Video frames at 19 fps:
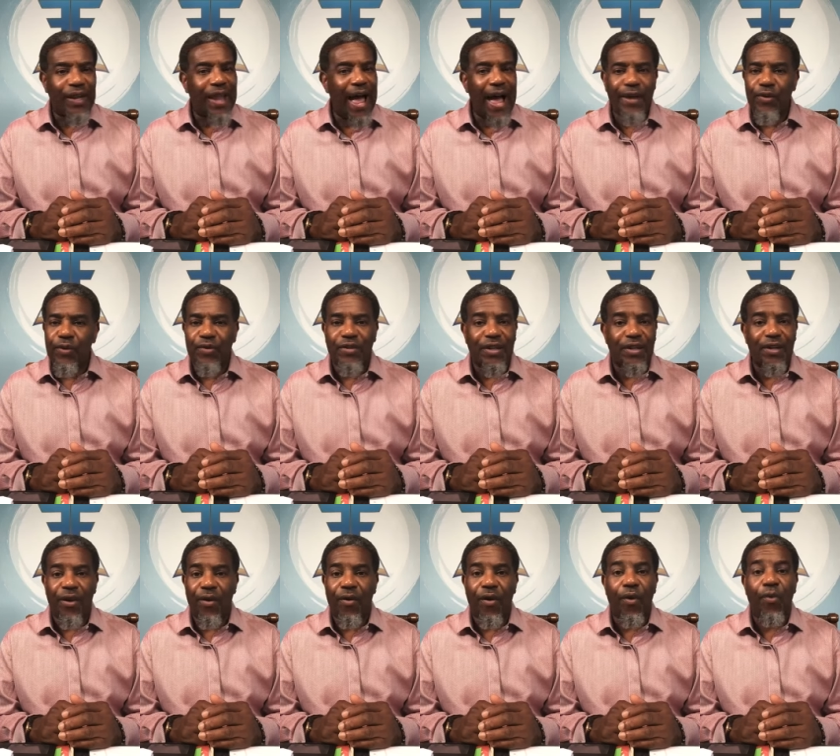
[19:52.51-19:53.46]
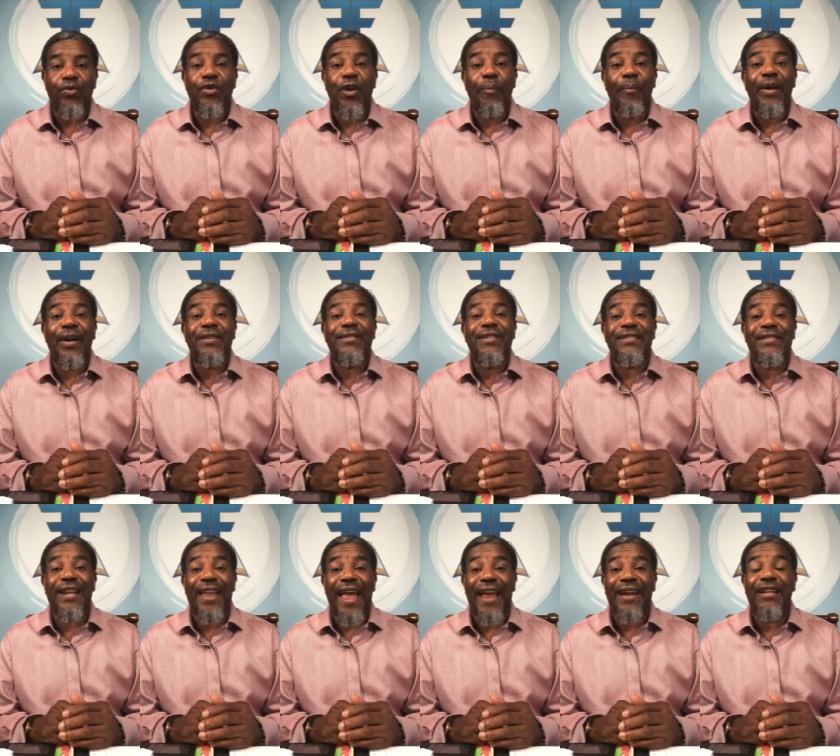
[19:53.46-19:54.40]
the lie usually don't hold up because
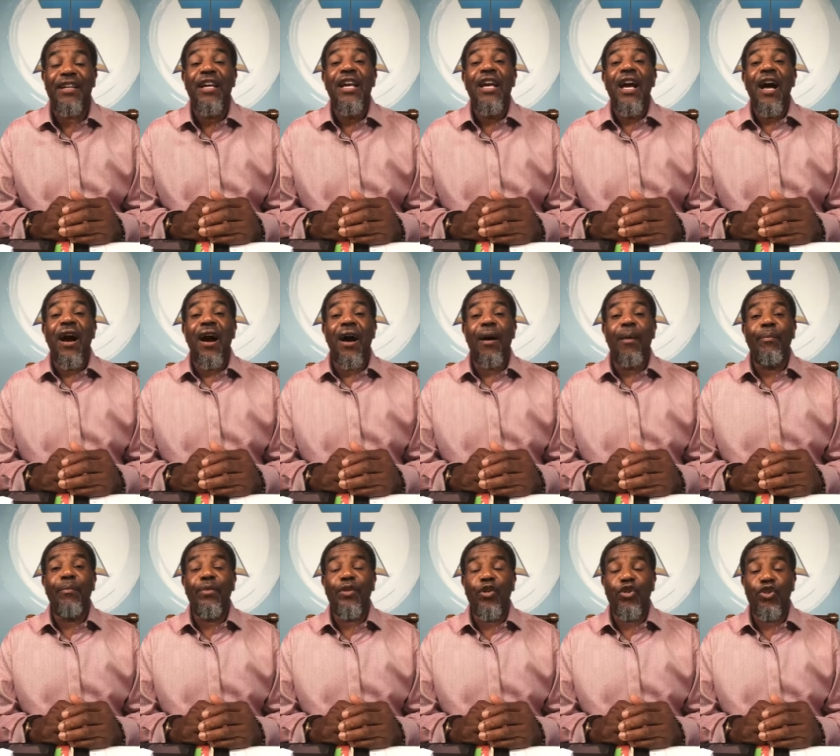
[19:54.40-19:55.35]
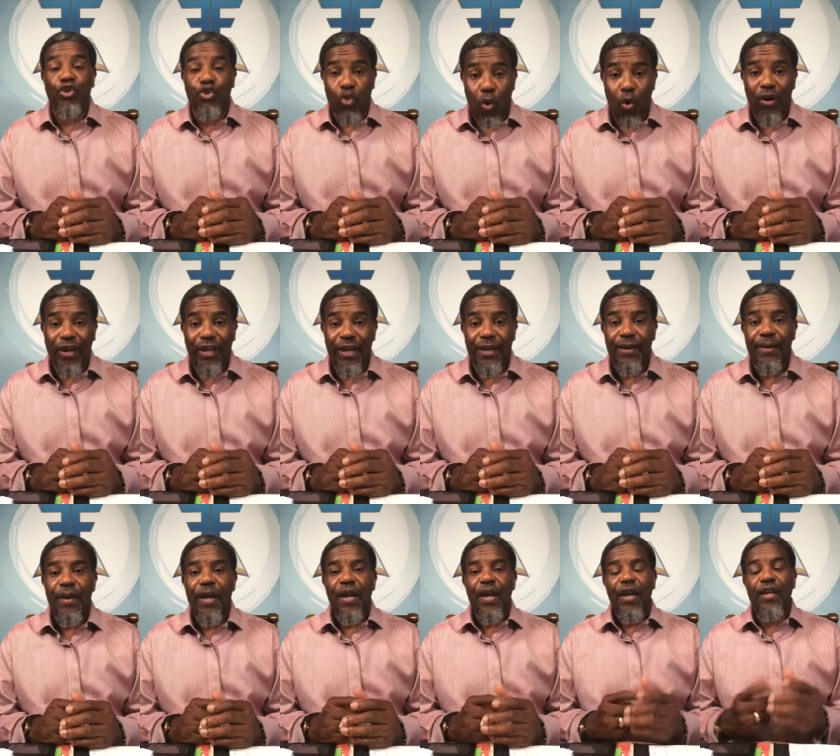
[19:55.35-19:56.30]
there's a lot of
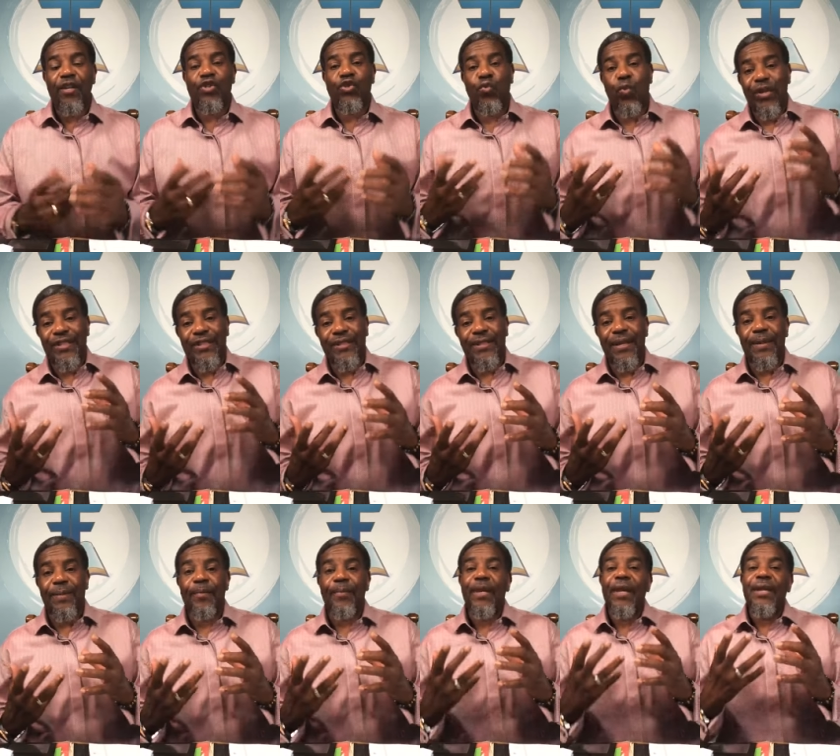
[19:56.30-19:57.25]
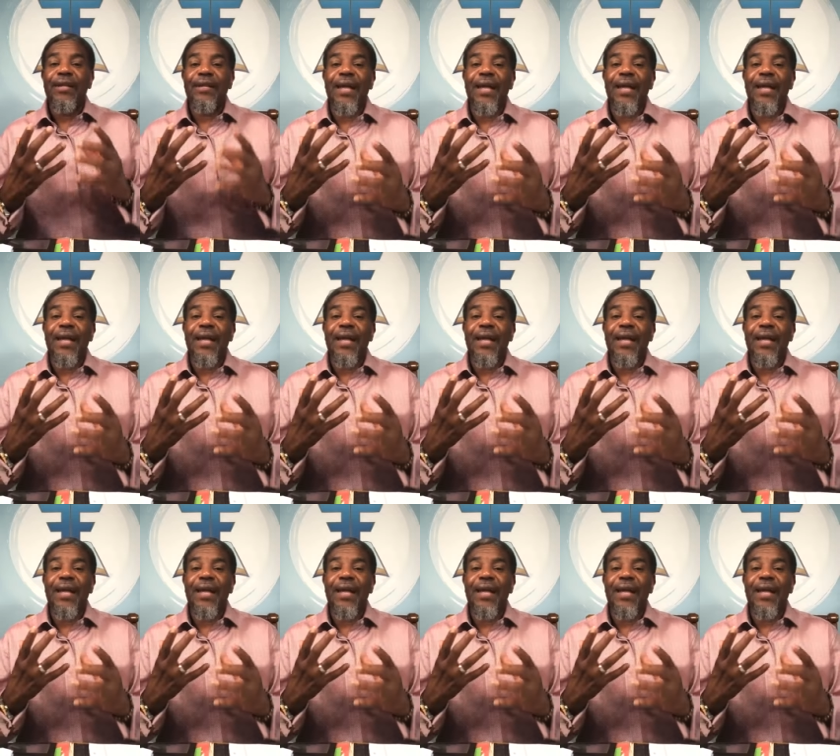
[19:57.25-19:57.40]
contorting and twisting